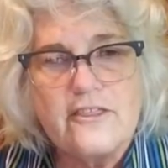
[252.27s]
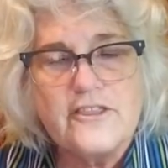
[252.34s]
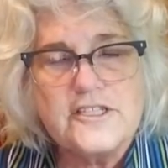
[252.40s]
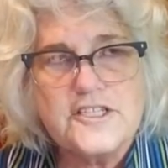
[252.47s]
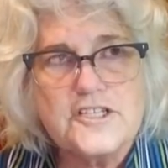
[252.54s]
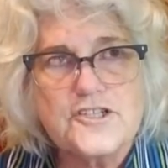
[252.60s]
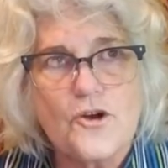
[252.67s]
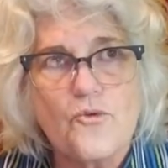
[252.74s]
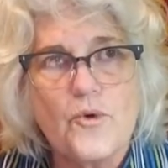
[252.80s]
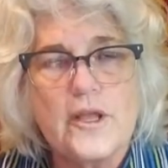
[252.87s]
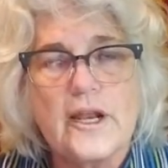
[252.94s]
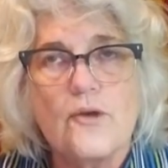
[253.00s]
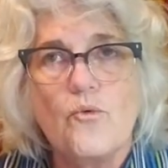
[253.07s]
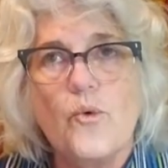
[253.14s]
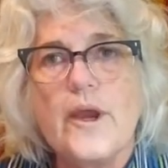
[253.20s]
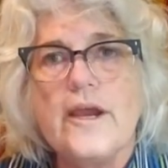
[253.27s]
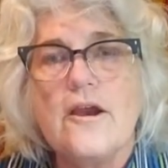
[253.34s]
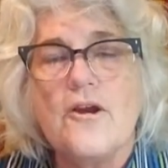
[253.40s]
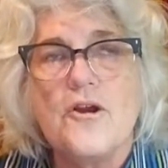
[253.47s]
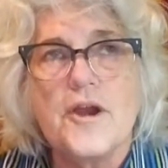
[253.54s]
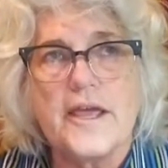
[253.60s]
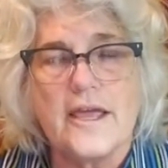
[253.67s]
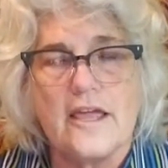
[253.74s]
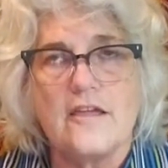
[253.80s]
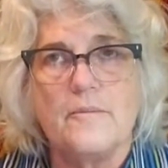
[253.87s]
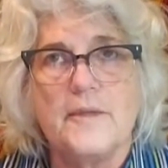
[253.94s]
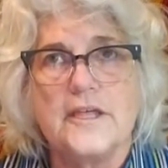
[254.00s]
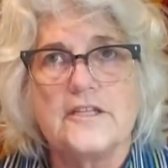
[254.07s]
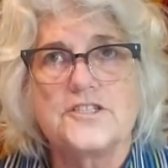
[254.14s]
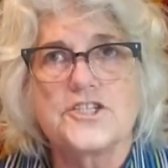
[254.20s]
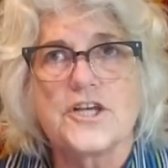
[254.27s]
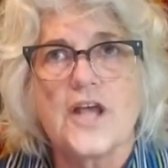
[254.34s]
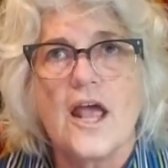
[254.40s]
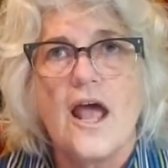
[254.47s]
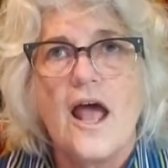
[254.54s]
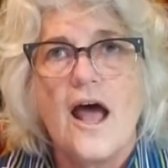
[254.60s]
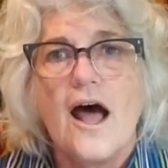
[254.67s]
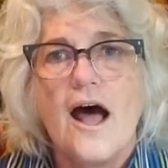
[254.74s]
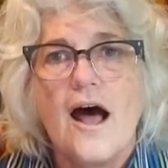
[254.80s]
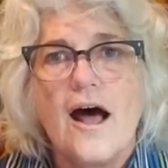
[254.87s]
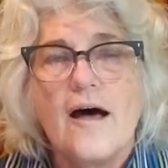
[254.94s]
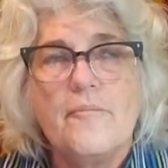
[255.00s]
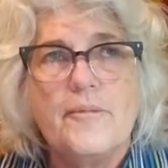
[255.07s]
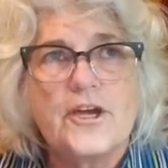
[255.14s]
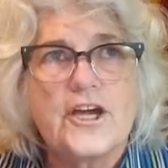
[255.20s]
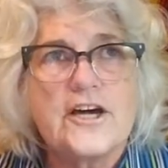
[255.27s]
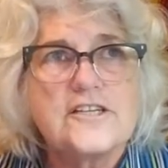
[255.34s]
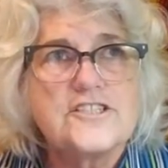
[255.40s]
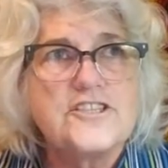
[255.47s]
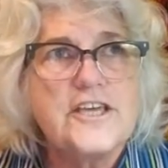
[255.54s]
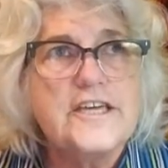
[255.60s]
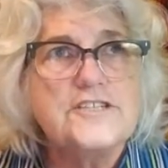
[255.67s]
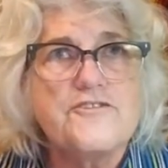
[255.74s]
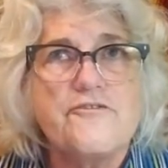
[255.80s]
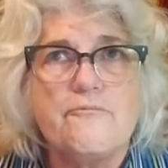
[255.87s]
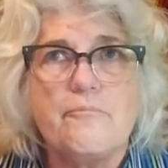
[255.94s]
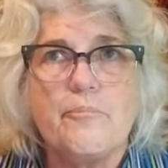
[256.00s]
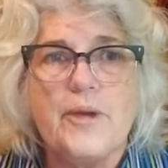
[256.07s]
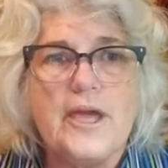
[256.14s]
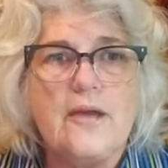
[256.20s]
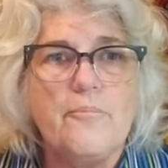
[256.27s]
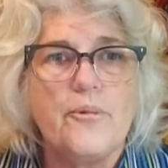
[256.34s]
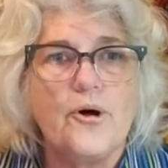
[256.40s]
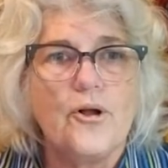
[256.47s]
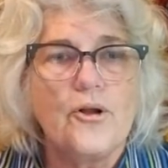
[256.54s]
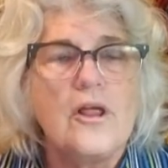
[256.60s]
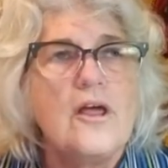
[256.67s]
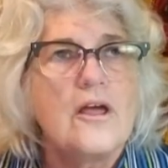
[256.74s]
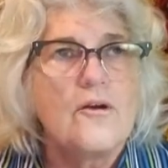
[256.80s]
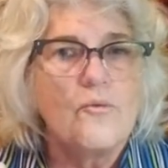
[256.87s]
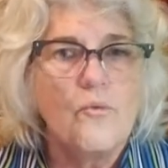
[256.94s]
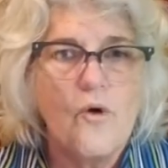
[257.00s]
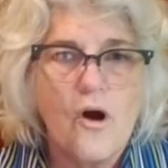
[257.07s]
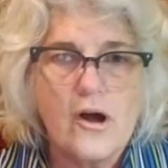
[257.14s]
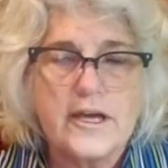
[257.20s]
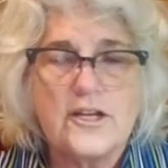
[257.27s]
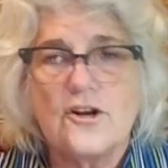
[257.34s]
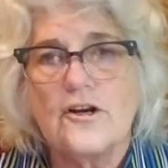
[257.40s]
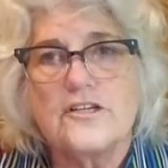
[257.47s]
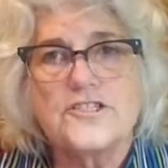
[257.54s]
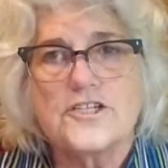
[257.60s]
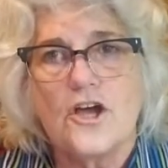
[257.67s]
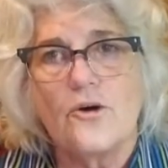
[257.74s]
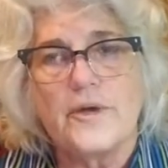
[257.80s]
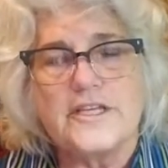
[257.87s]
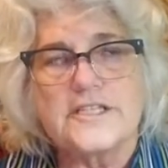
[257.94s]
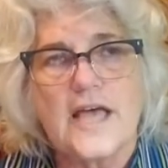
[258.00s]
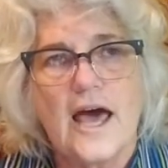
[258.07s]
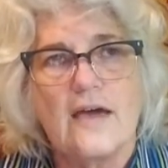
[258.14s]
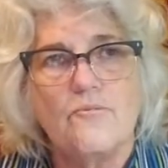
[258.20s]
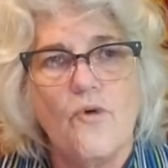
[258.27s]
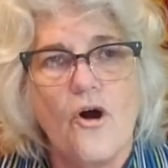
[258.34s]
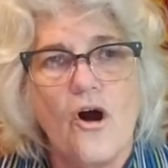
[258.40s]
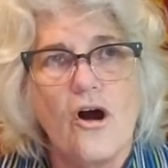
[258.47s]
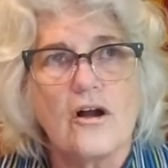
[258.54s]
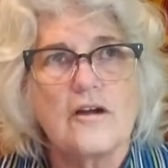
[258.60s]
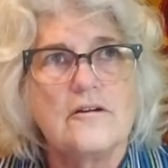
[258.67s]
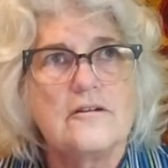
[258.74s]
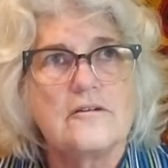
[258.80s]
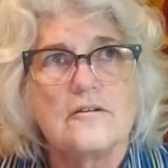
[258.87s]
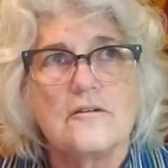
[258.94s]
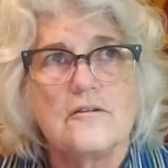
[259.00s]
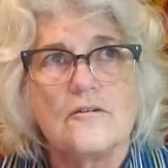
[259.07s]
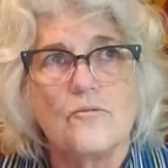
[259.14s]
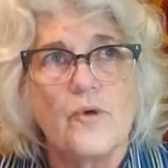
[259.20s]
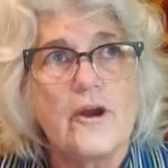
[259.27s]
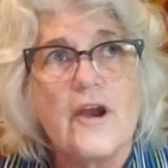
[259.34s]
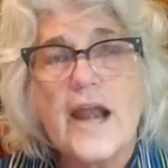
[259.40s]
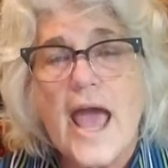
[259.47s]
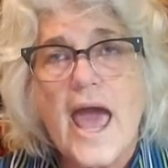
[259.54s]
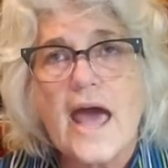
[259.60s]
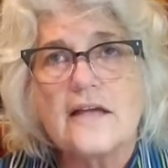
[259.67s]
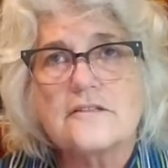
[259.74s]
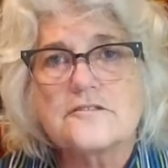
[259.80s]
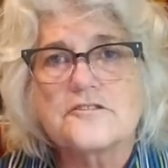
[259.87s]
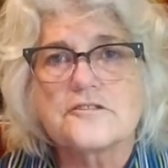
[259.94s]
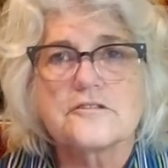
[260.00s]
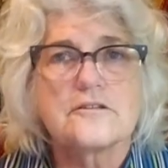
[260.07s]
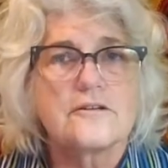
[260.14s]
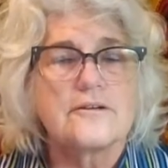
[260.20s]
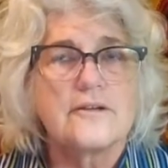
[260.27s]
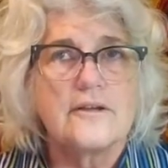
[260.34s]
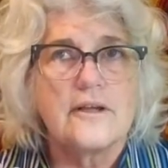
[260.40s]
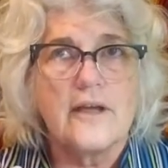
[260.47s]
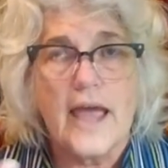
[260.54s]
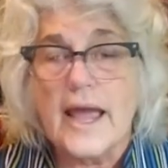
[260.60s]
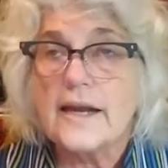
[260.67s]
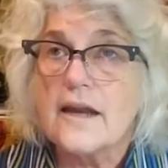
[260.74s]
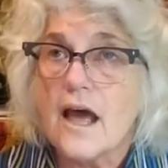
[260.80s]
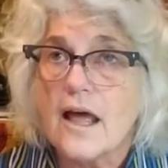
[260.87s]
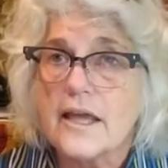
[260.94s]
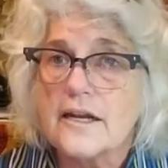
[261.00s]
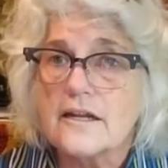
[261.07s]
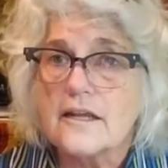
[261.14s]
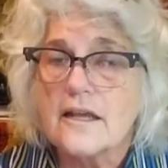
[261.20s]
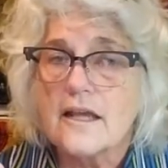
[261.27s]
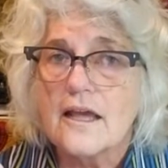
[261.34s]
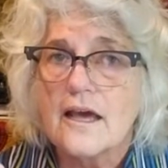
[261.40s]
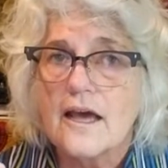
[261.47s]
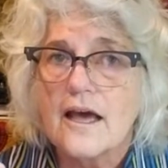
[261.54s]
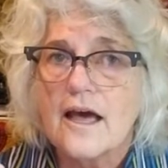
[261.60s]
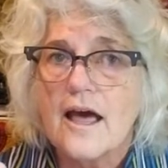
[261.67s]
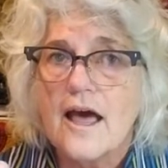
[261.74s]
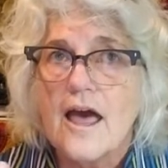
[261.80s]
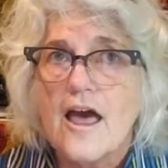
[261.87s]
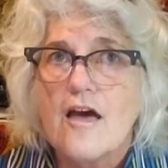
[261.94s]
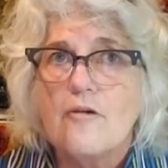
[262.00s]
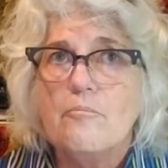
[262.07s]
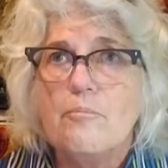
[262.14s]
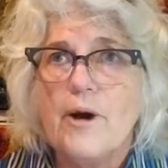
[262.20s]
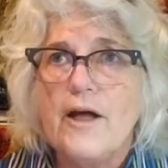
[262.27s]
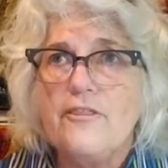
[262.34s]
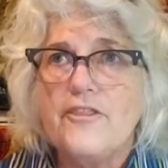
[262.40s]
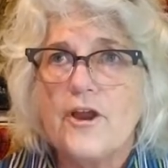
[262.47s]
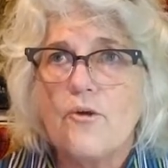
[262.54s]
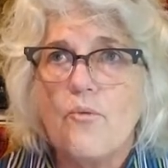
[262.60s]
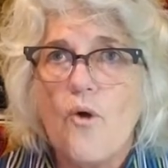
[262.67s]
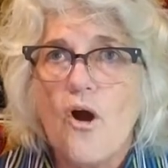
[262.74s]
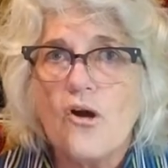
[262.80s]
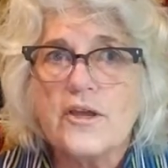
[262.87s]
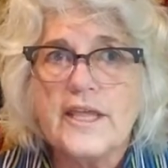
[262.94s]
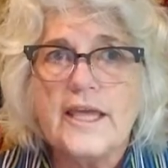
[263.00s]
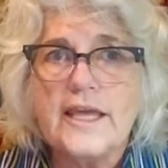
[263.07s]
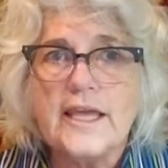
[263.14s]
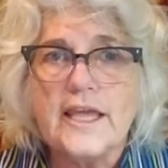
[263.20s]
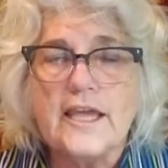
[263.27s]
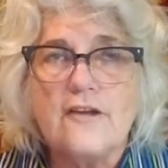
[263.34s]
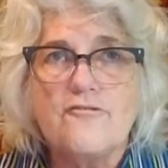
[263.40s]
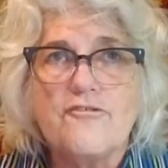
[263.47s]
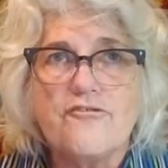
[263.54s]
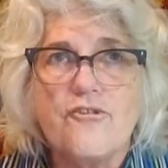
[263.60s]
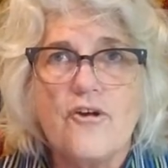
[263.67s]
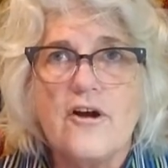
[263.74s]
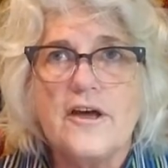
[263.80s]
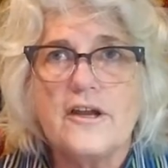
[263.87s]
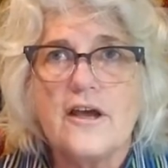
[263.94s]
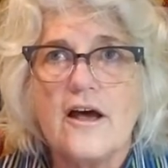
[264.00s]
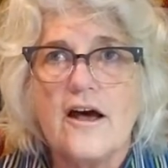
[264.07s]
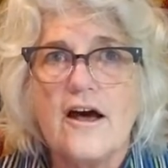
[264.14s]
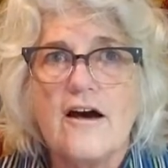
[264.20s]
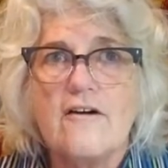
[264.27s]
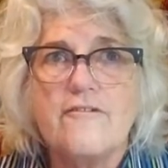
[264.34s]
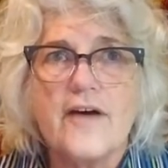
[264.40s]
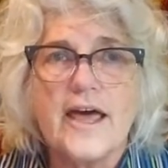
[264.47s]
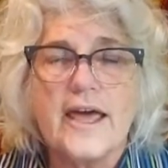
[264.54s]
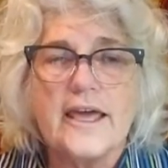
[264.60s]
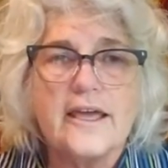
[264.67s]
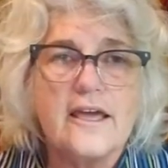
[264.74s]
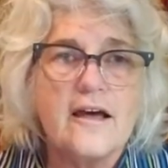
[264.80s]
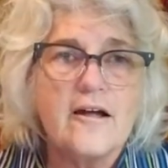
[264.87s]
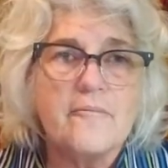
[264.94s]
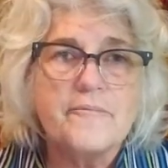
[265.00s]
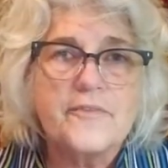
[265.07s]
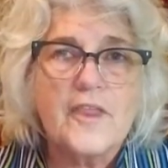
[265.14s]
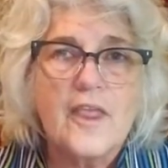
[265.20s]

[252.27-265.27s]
This is a really weird image because these people walking on a snowy sidewalk, wearing hats at night, but they're walking in front of a